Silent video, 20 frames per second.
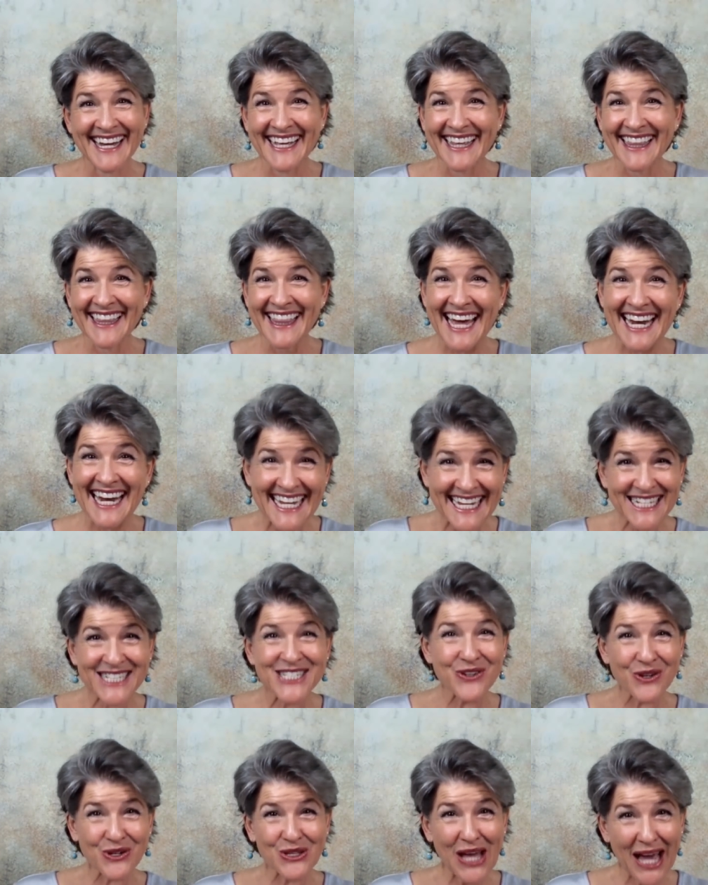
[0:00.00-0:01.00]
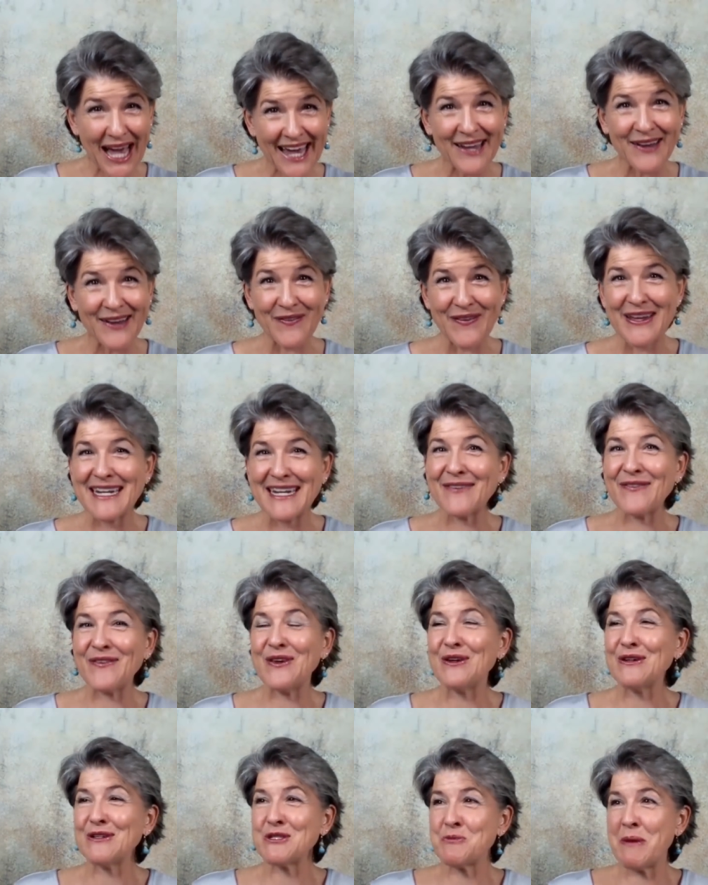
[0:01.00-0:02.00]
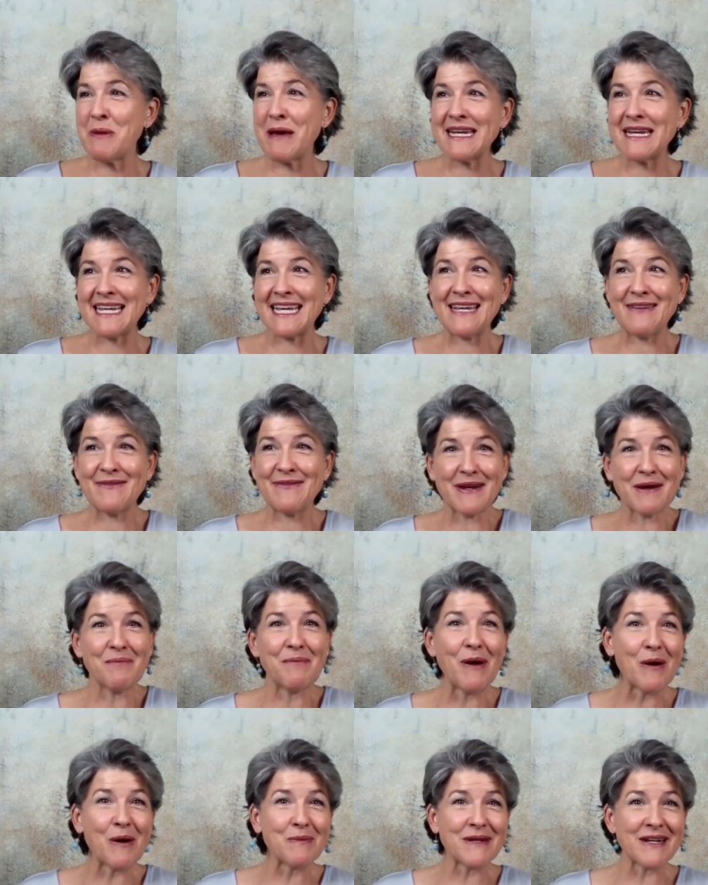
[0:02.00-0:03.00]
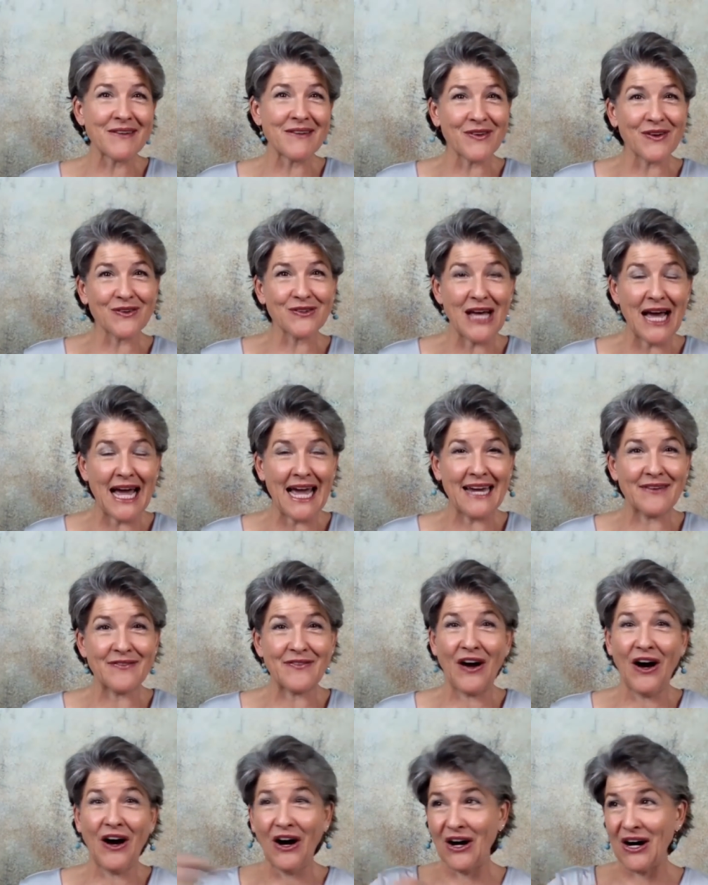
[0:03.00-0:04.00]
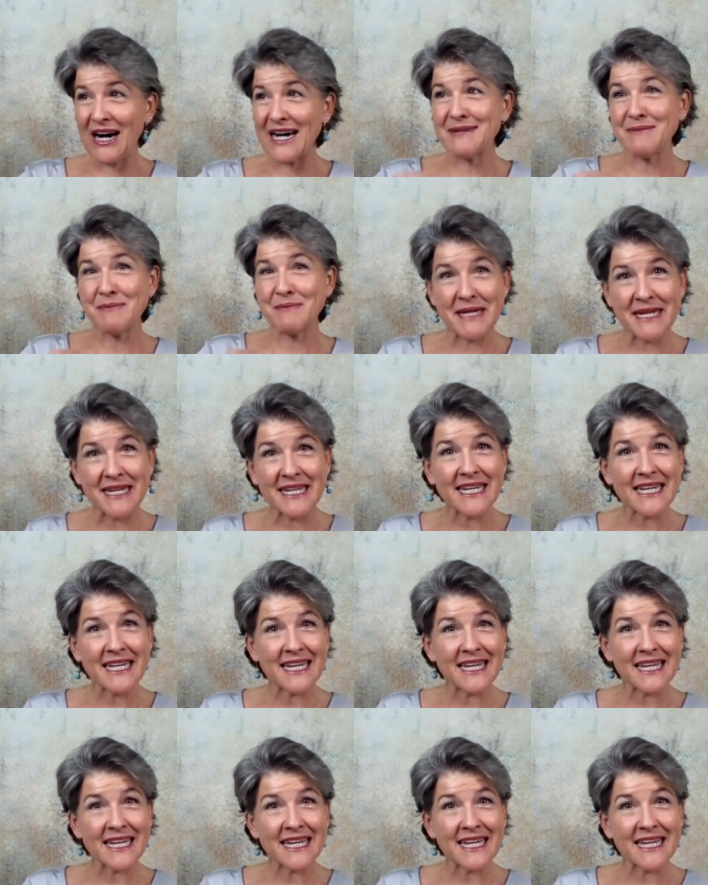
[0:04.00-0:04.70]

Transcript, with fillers: that is your life and if you spend even a moment of your life on me